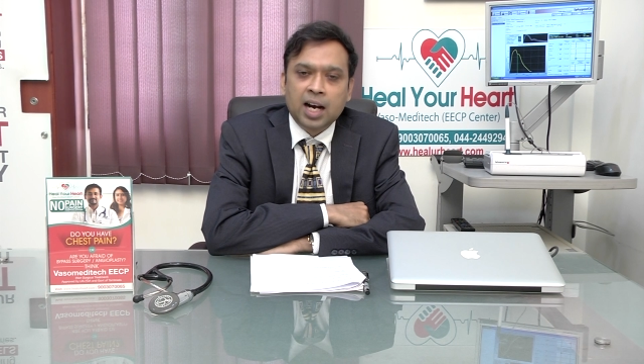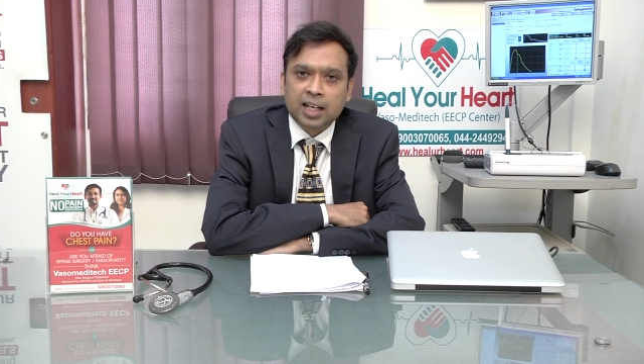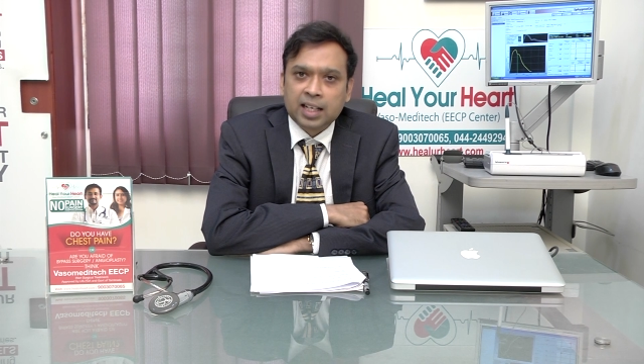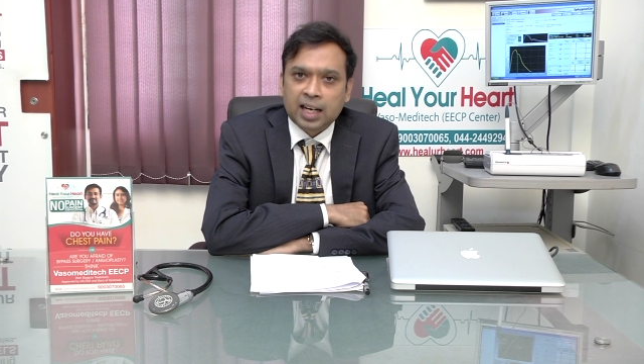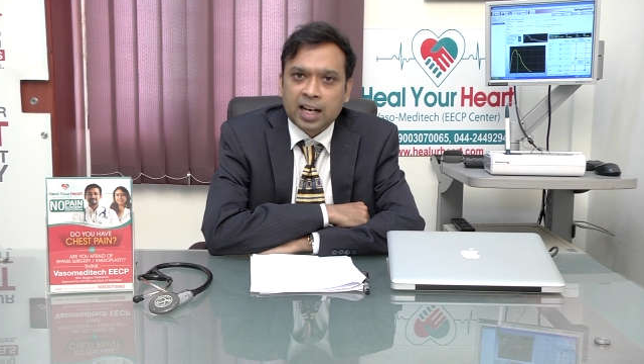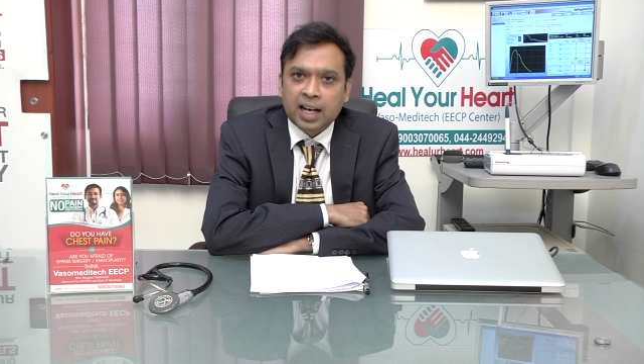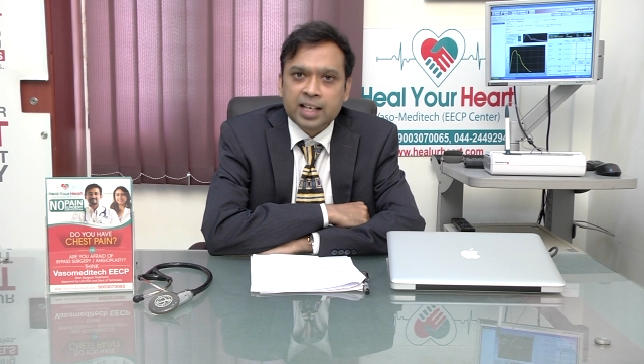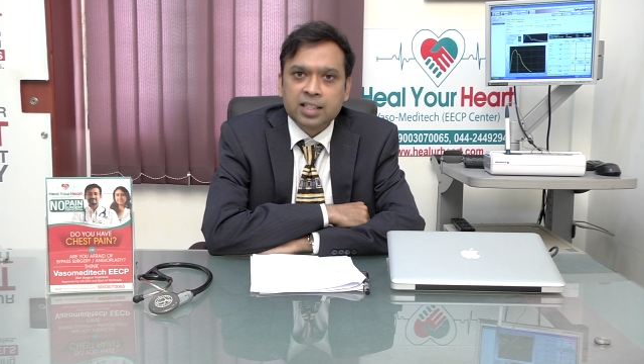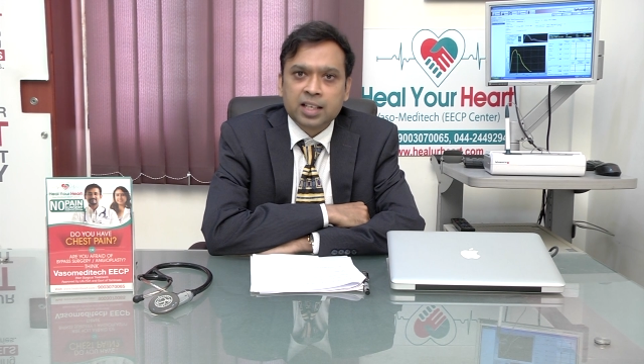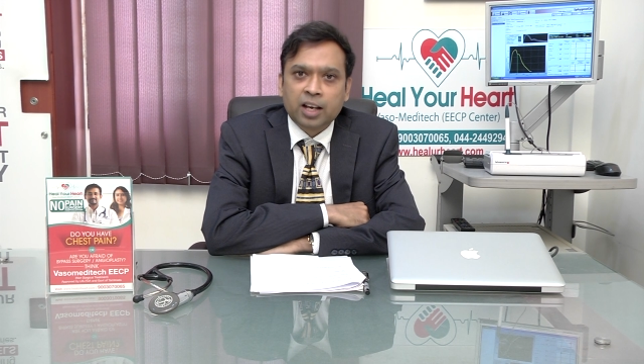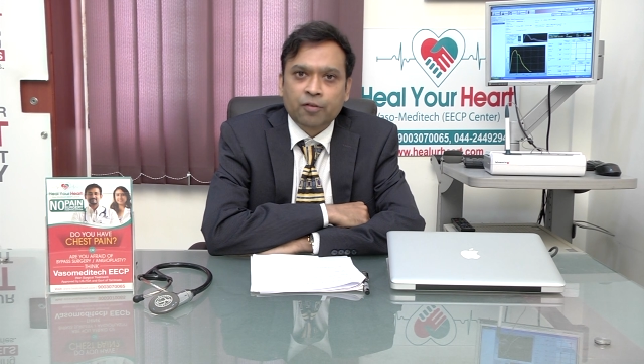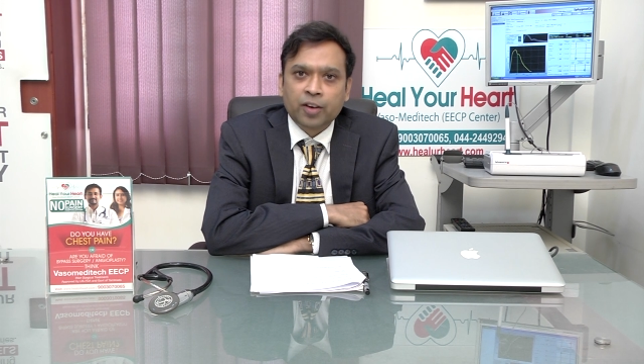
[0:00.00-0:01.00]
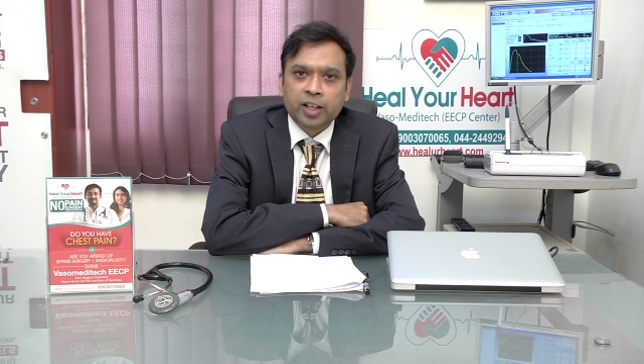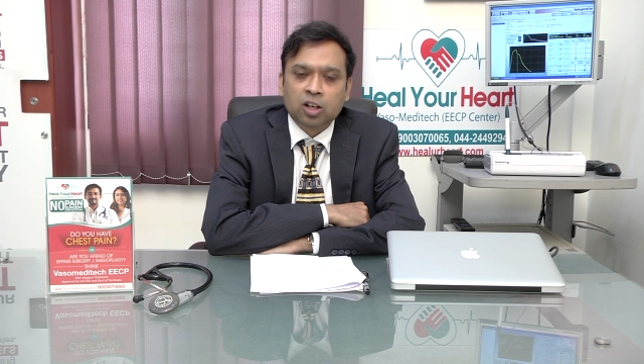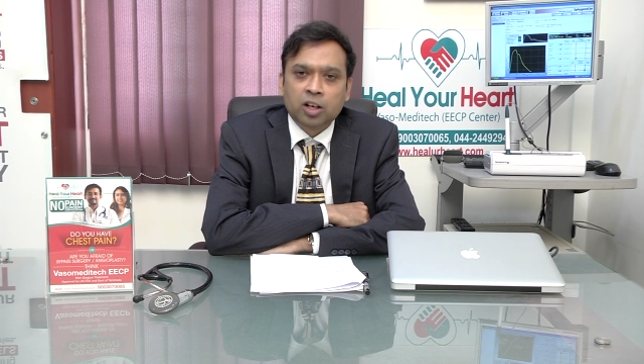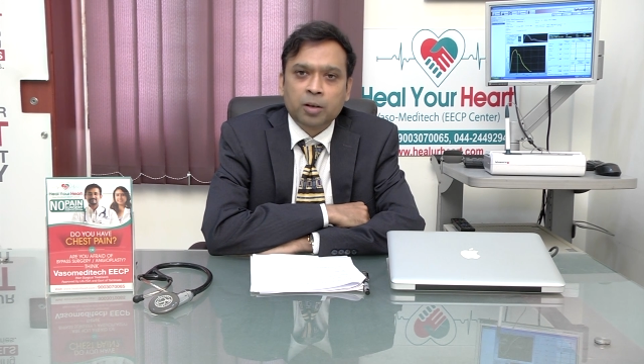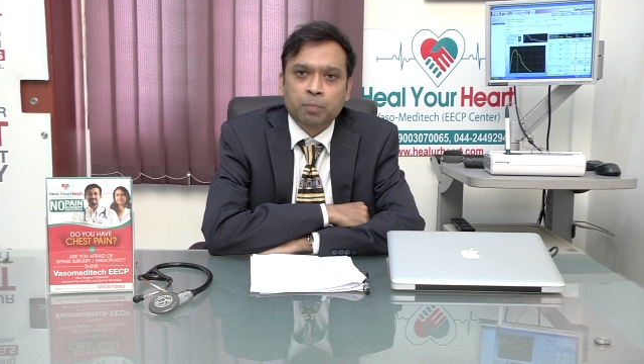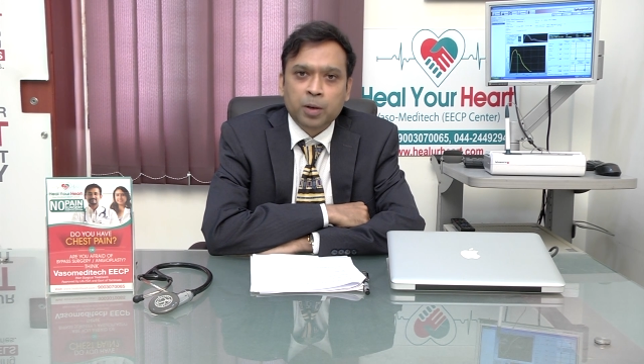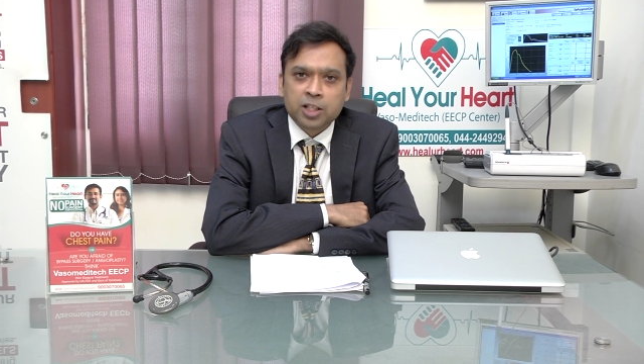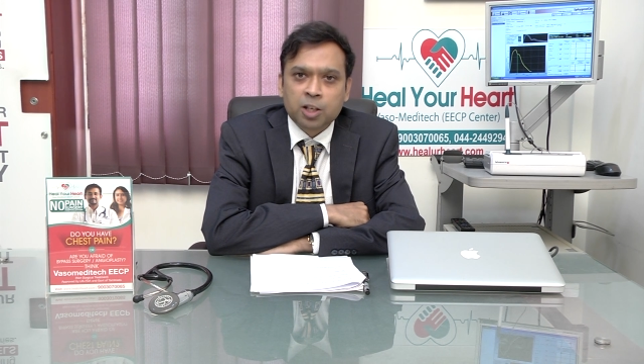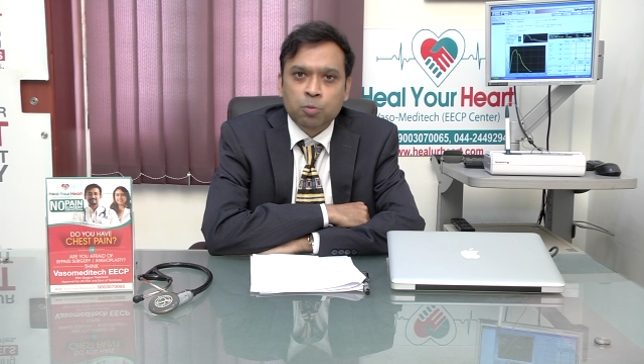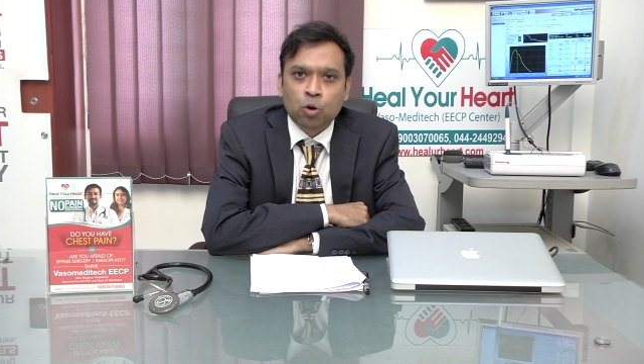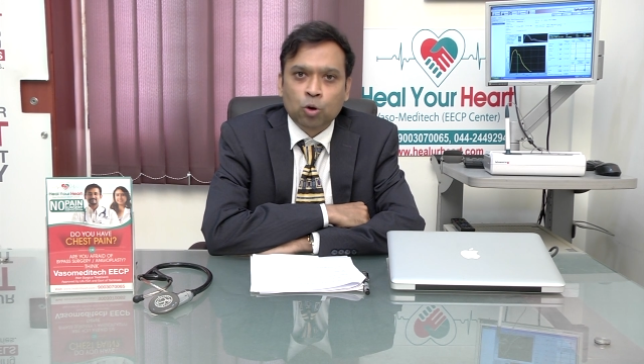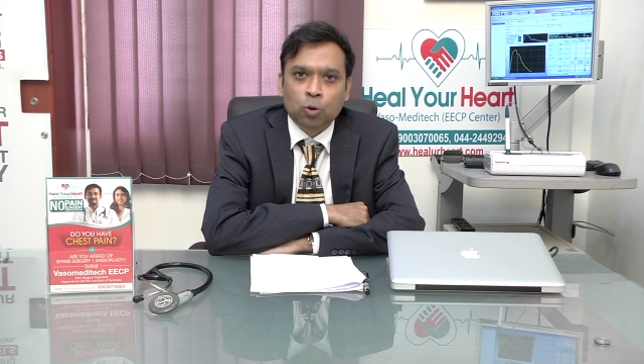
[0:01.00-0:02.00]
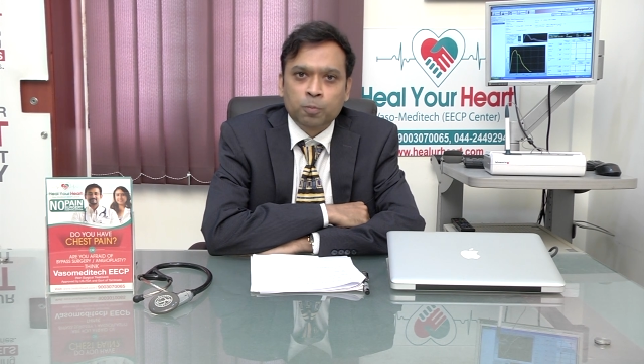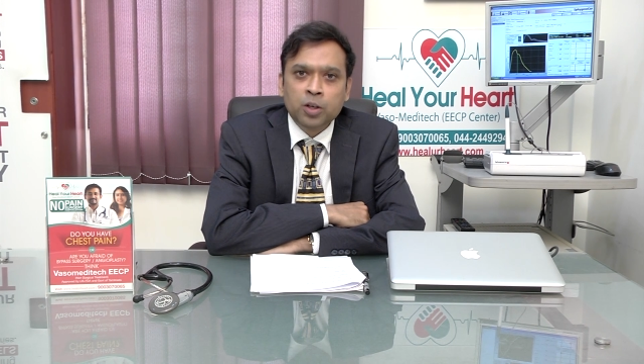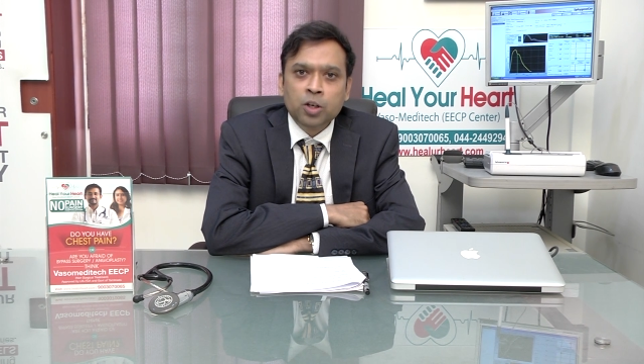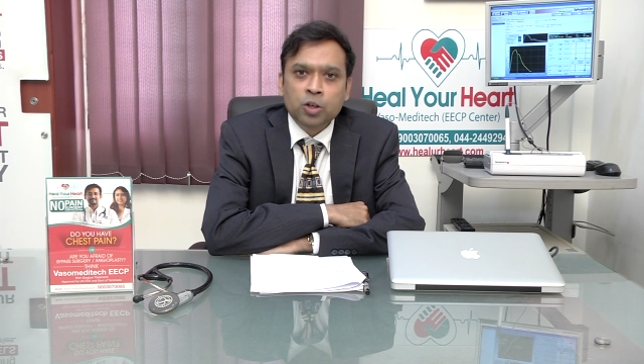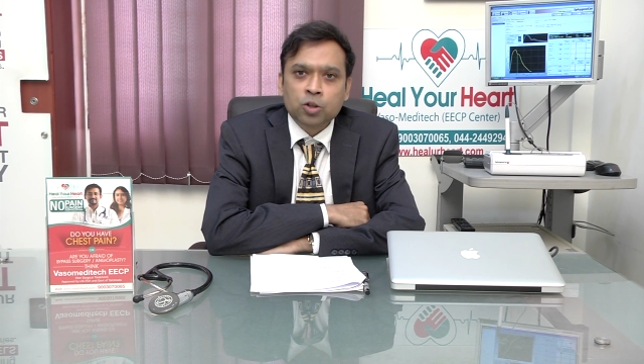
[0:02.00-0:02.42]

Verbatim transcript: and analyzed the effect on placebo group.